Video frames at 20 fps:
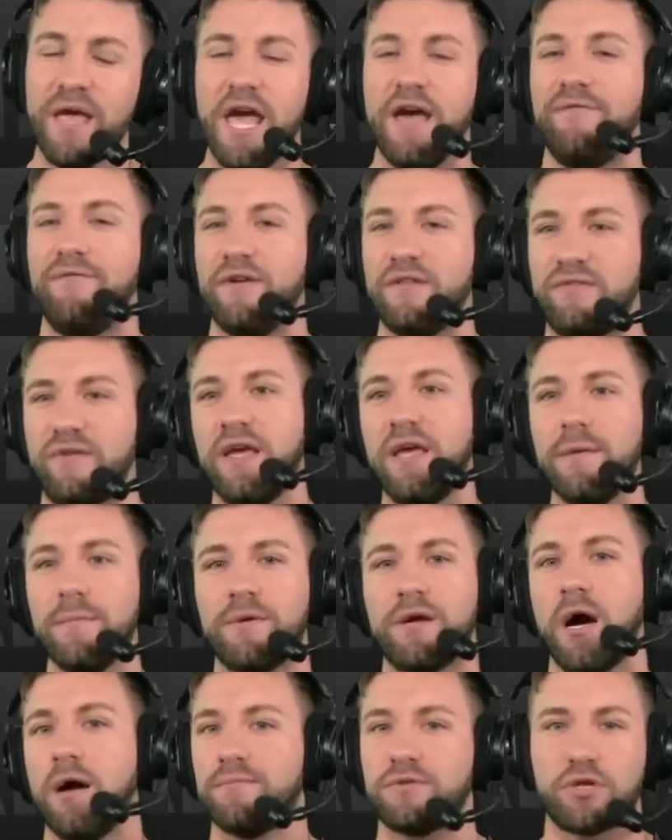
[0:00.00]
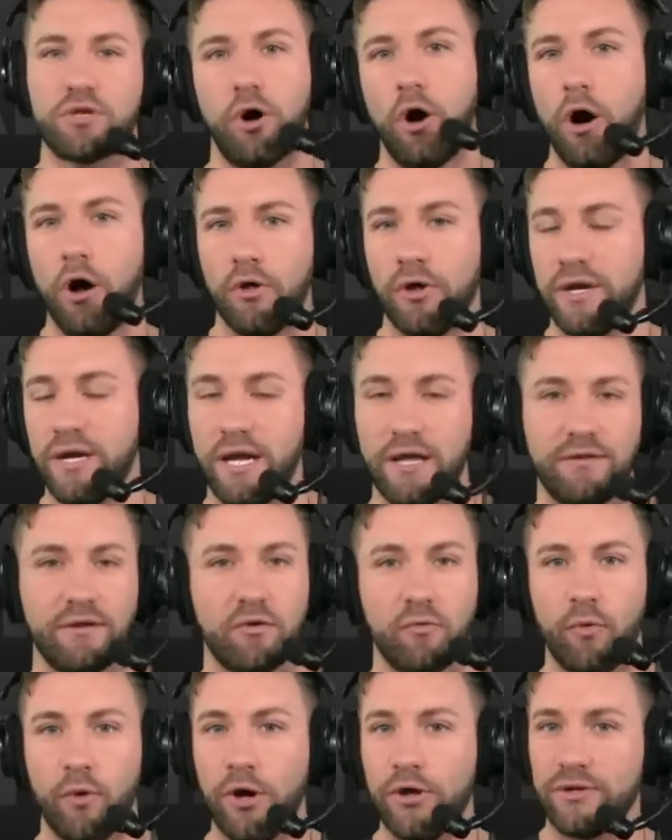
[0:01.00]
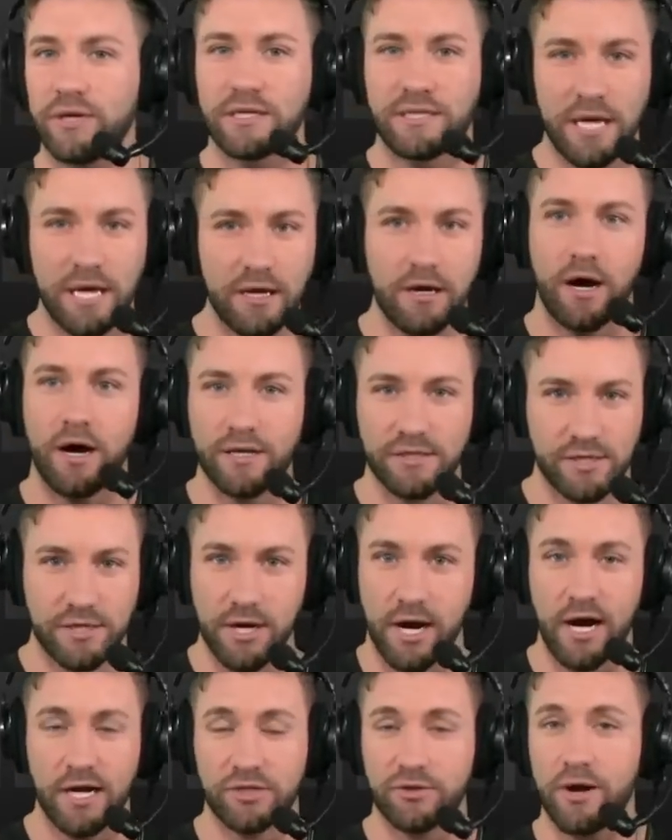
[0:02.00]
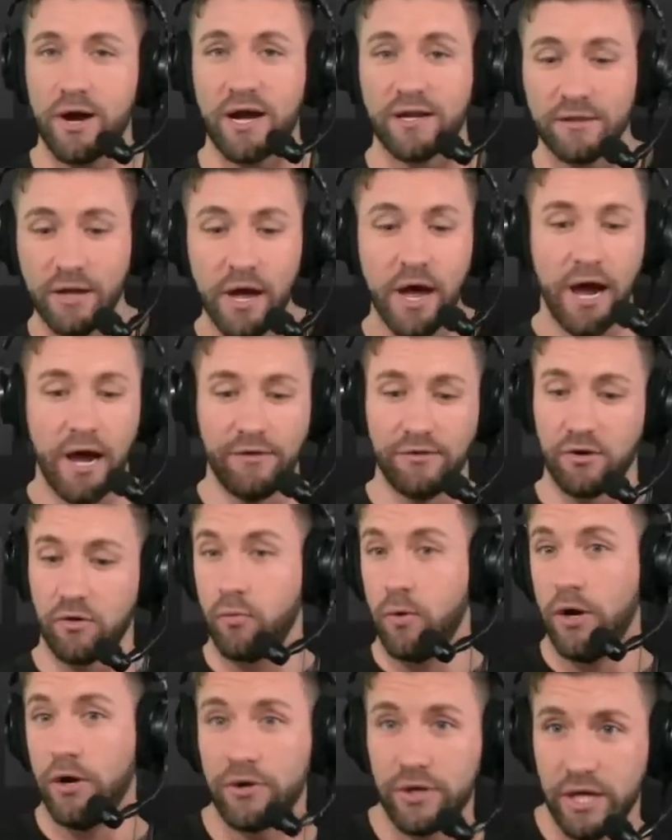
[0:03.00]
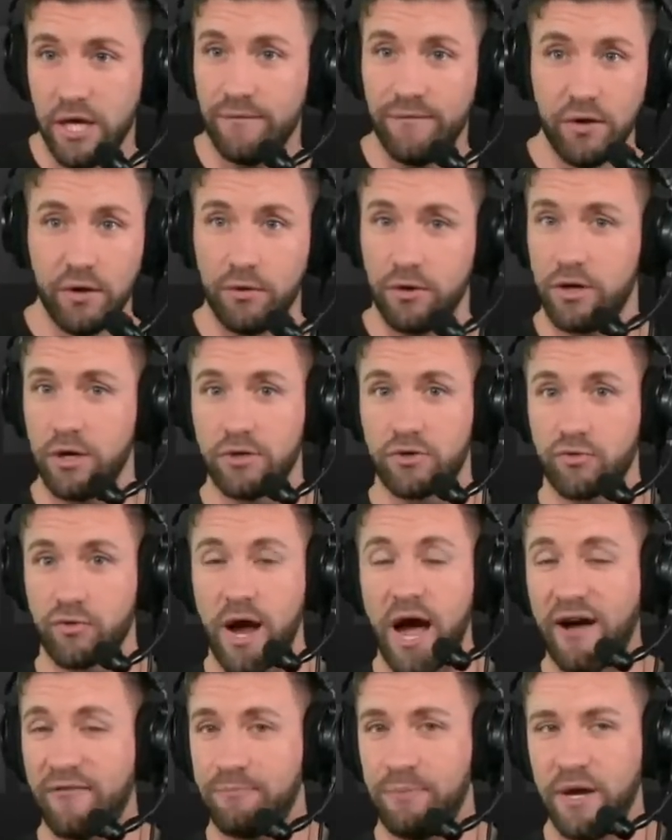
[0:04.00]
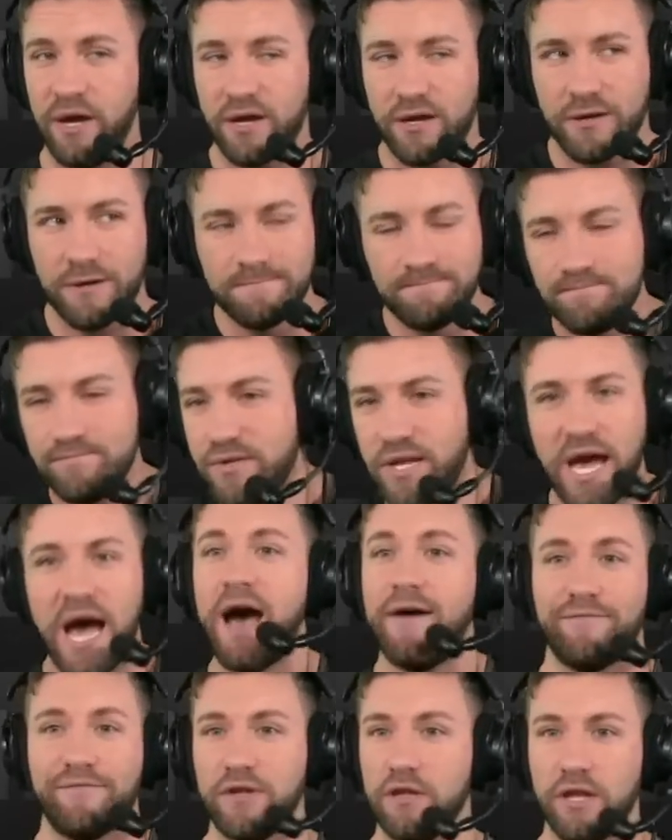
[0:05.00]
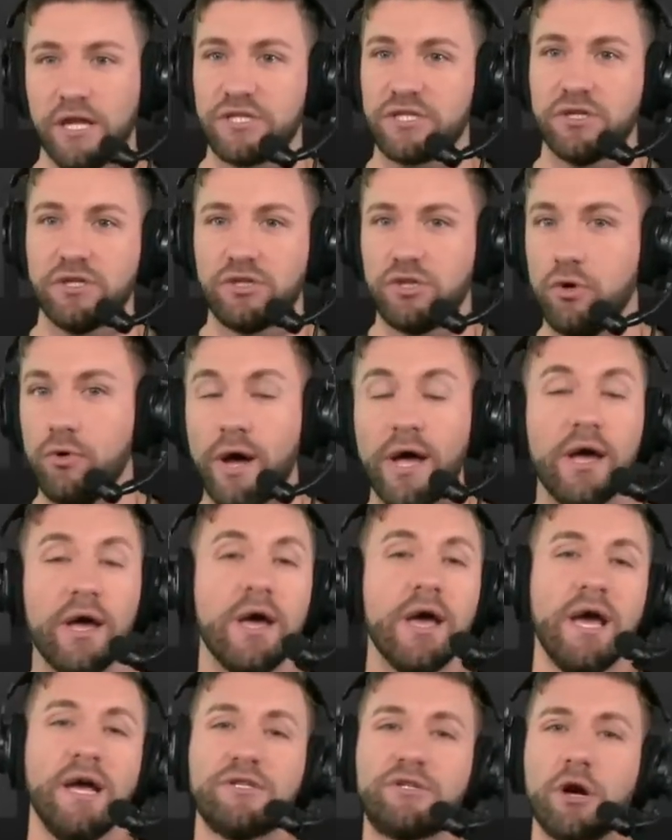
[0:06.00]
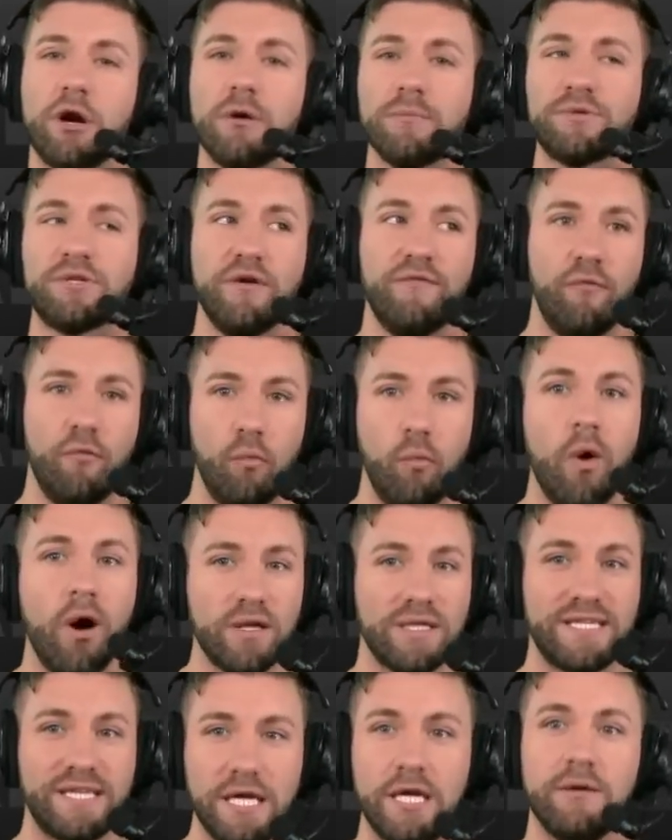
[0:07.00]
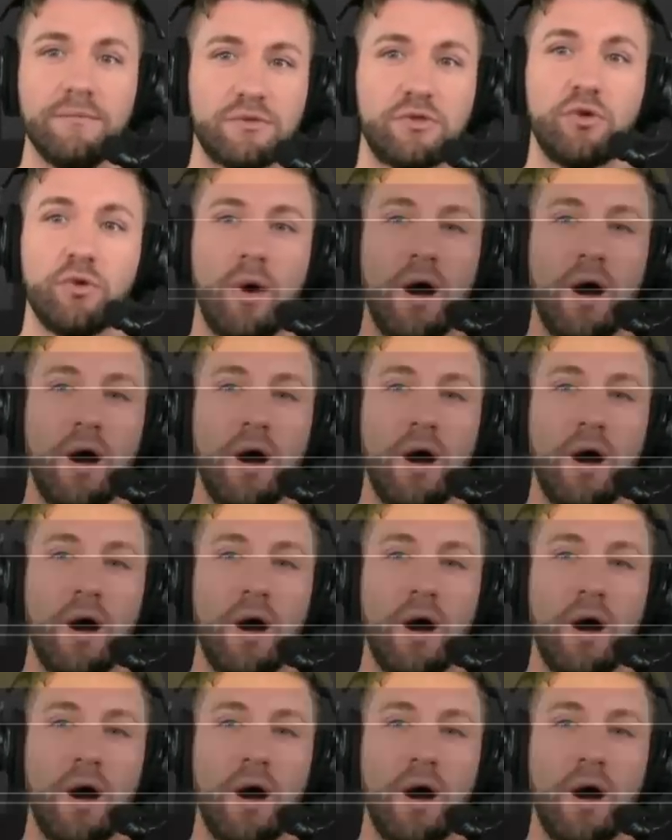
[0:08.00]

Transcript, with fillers: if a team comes calling and they're willing to take on his contract and they're willing to give you a good draft pick, you have to listen to it. In terms of what teams do